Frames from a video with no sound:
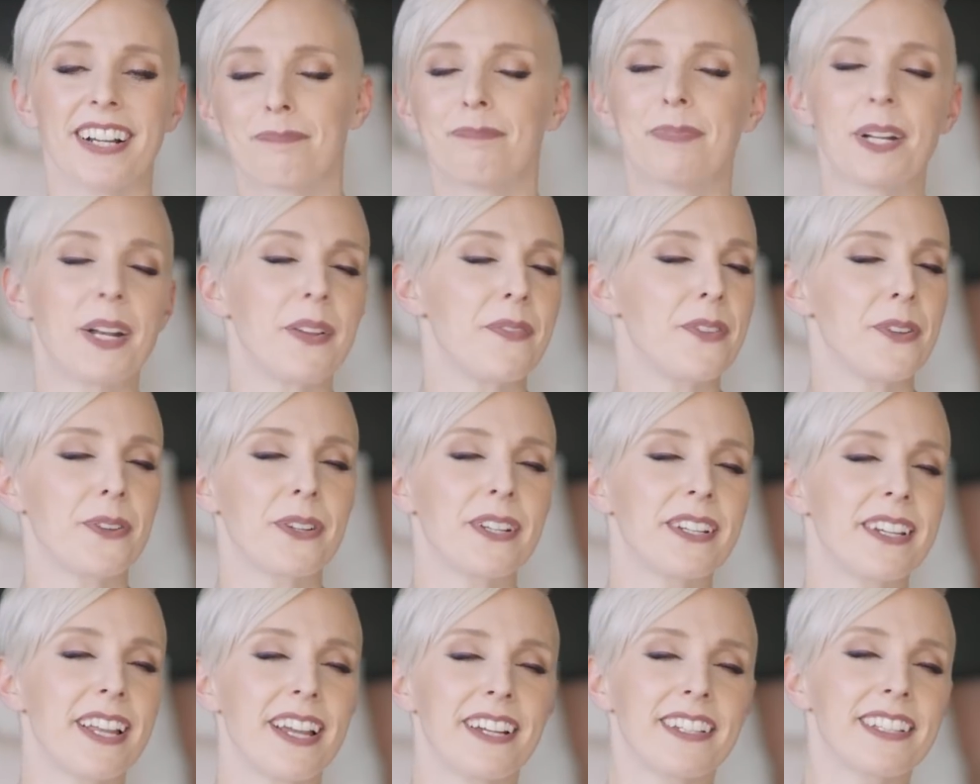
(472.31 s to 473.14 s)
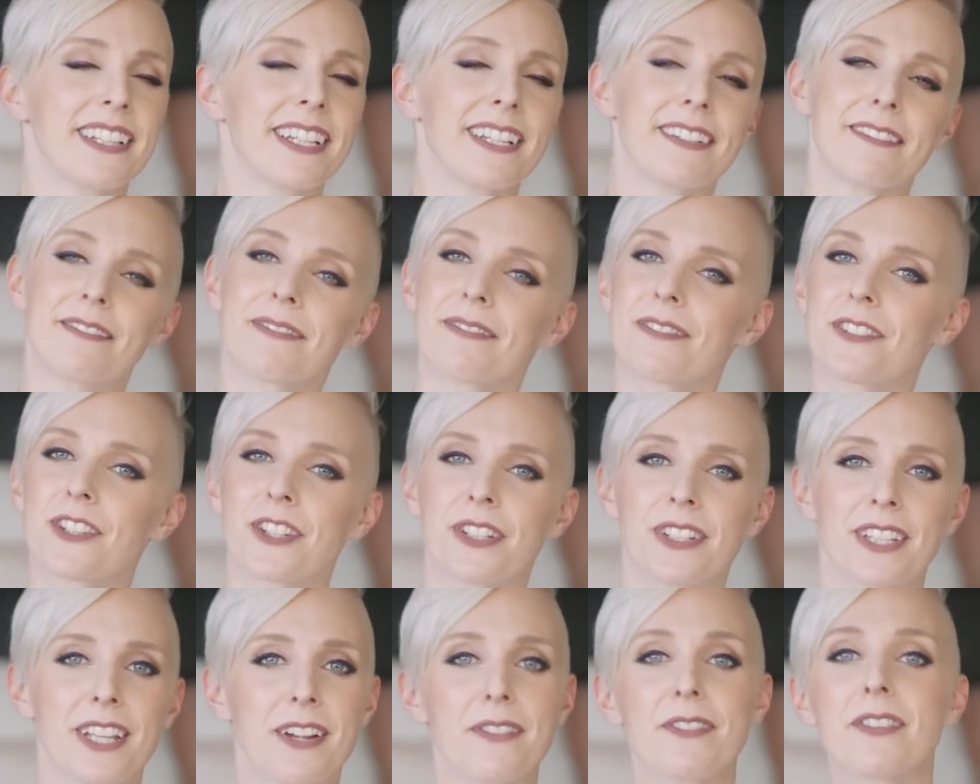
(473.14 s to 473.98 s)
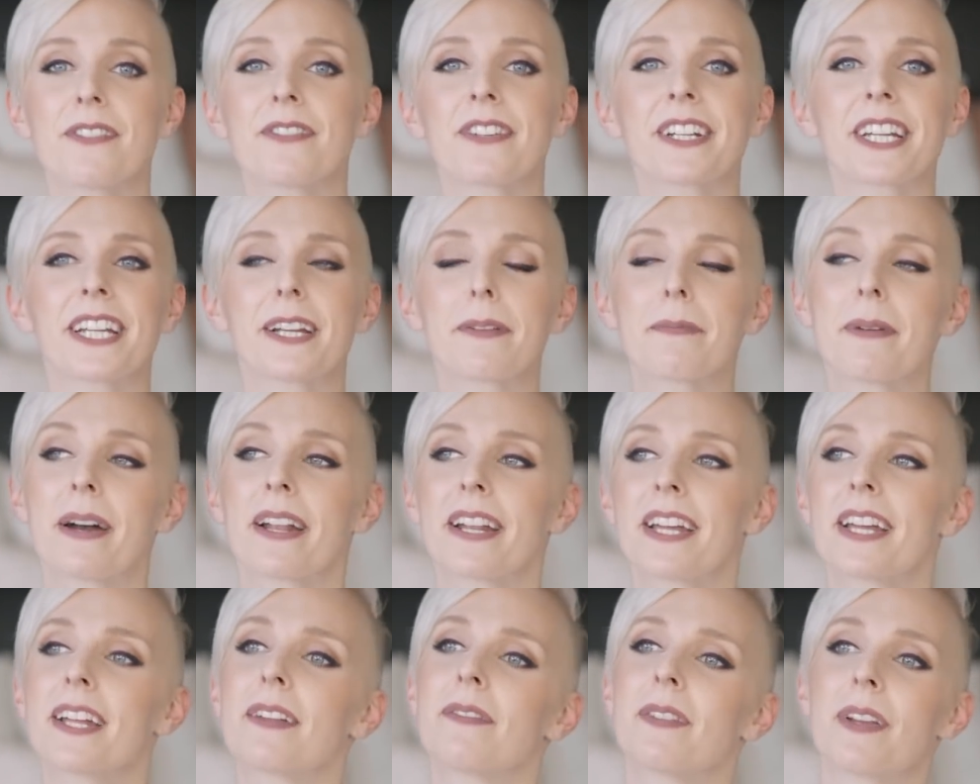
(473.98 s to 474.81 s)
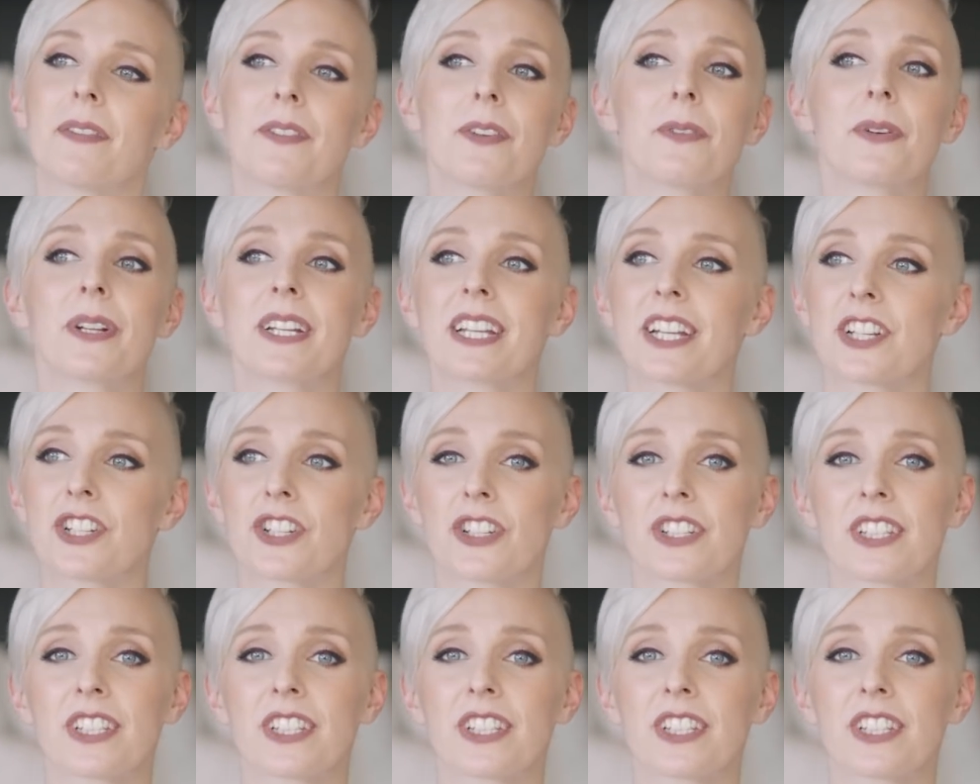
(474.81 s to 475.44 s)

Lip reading: But if you can nail it, she'll never forget about it, and maybe one day she'll